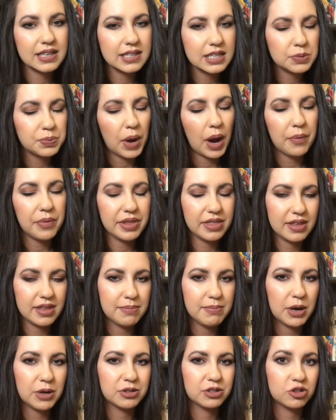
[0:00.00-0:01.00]
This is probably the
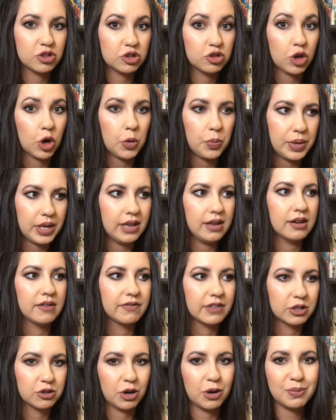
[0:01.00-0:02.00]
most tropey
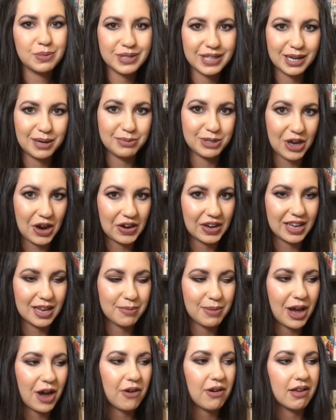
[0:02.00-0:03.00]
of the tropes that I'm talking
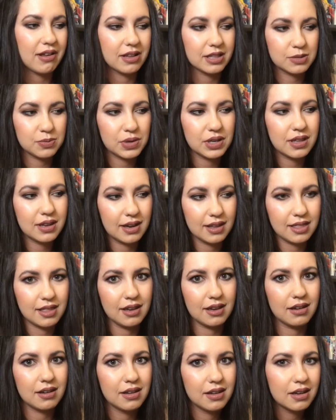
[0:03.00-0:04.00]
about, and it's one that I
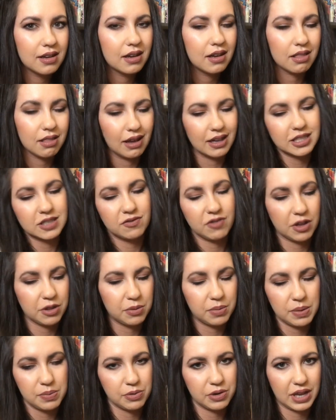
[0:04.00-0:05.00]
think lots of
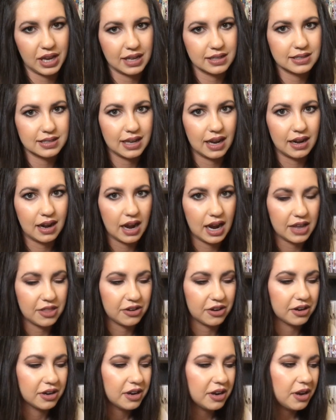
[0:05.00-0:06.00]
other people can't stand
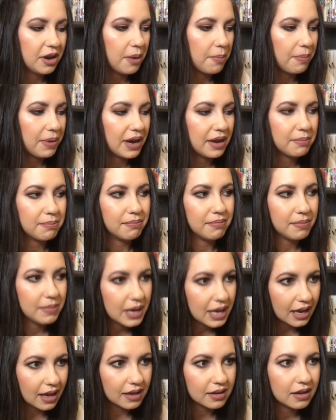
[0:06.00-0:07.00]
either. But
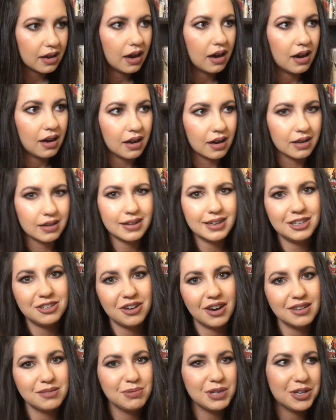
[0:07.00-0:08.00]
man, it
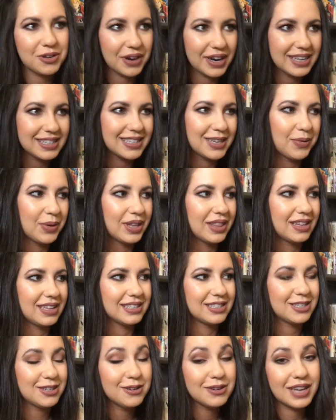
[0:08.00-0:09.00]
drives me crazy when
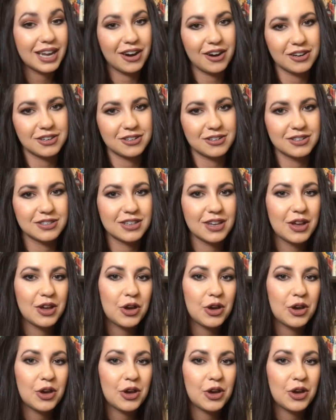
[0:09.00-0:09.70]
these two characters,